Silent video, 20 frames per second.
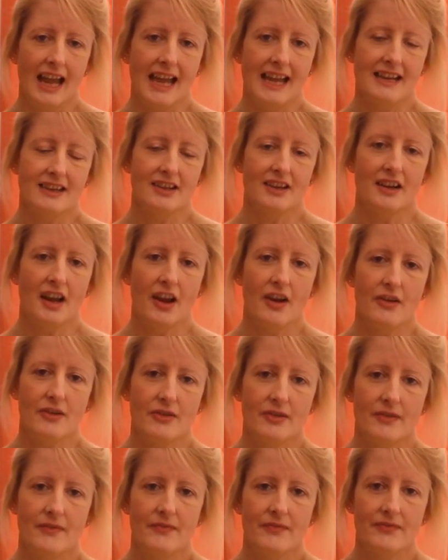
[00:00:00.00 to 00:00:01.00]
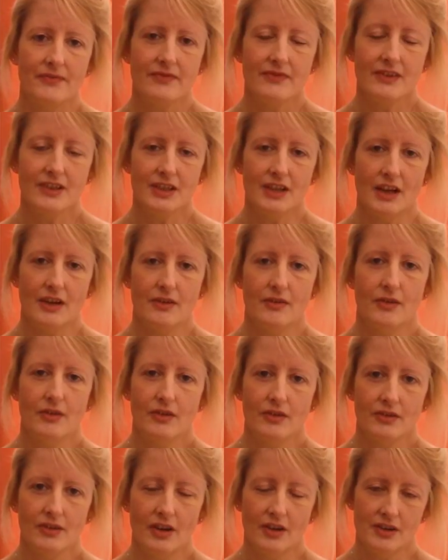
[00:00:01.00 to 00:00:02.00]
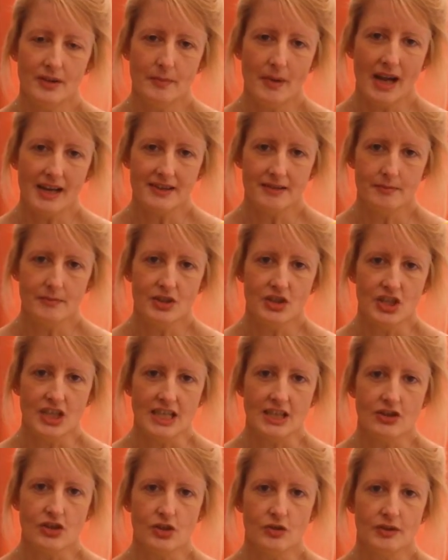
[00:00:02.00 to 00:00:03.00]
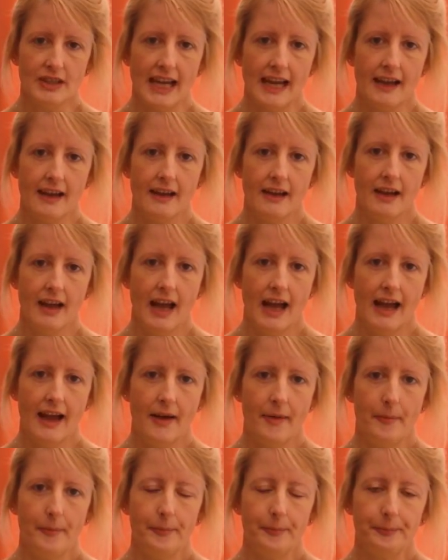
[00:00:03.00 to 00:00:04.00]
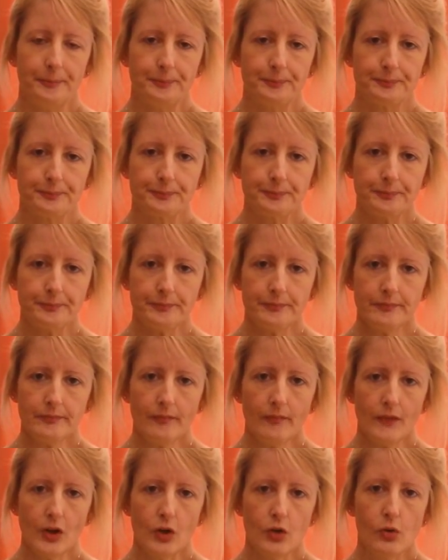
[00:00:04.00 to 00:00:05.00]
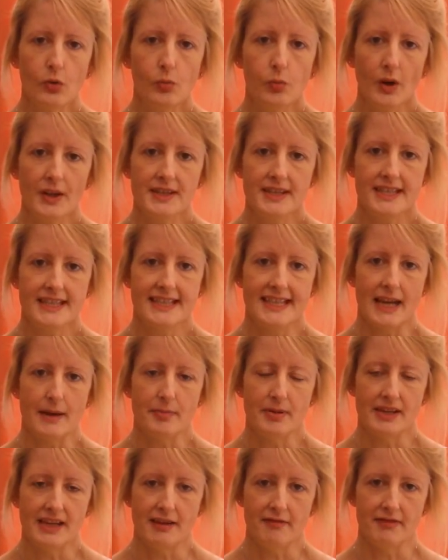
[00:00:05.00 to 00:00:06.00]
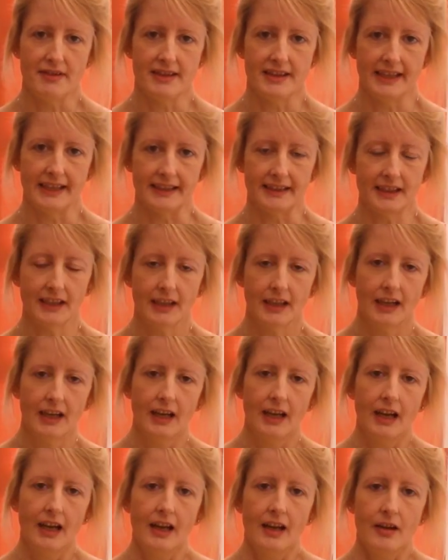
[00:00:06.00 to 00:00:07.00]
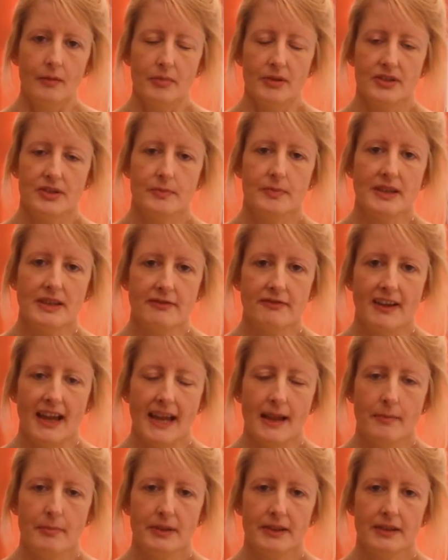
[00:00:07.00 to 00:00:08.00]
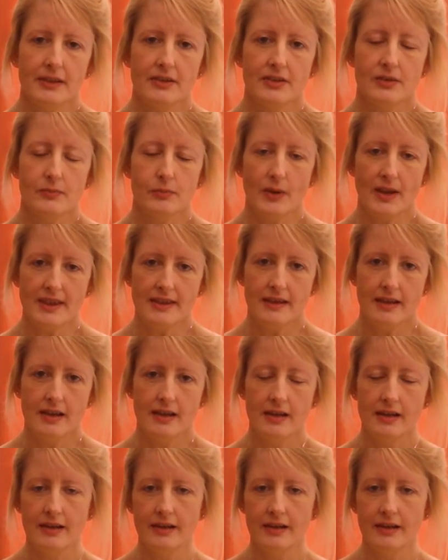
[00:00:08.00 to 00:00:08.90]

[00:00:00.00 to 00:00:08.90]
and I know, you know, on the modern machines you get all 1 step and everything. But to be fair, because when